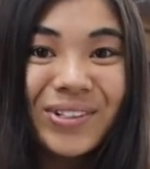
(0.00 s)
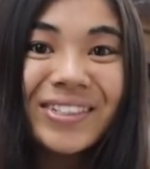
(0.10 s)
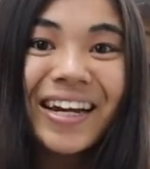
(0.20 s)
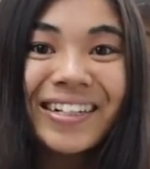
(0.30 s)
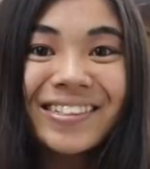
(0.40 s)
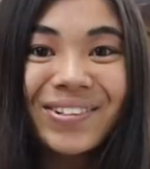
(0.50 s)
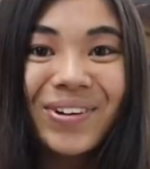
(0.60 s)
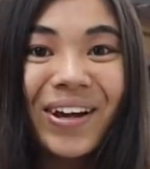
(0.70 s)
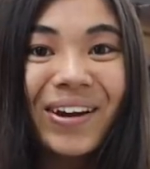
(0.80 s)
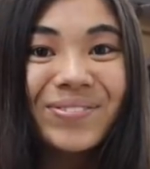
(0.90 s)
or change the
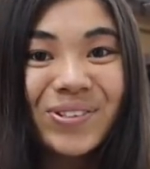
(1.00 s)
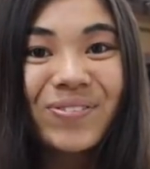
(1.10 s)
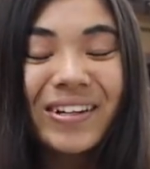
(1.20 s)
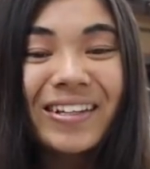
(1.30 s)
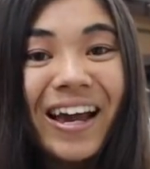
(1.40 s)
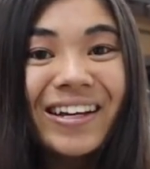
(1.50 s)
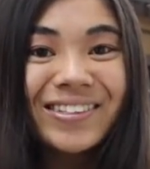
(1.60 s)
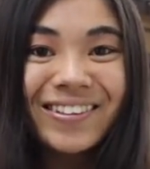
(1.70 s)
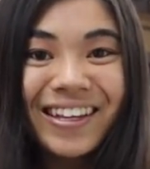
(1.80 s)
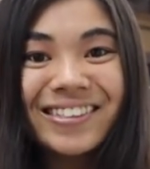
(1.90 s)
way I've driven.
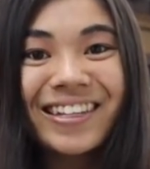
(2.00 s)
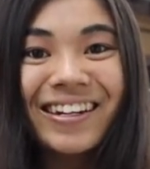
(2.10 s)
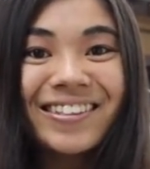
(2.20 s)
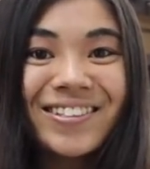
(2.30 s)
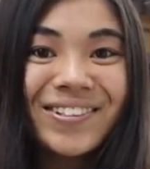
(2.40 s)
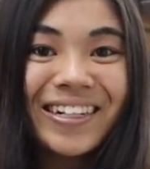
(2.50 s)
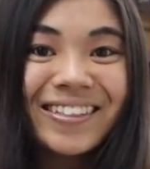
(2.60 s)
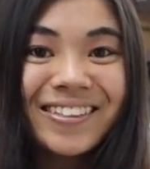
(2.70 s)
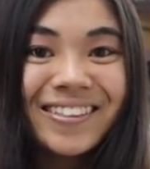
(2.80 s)
So let's get into it.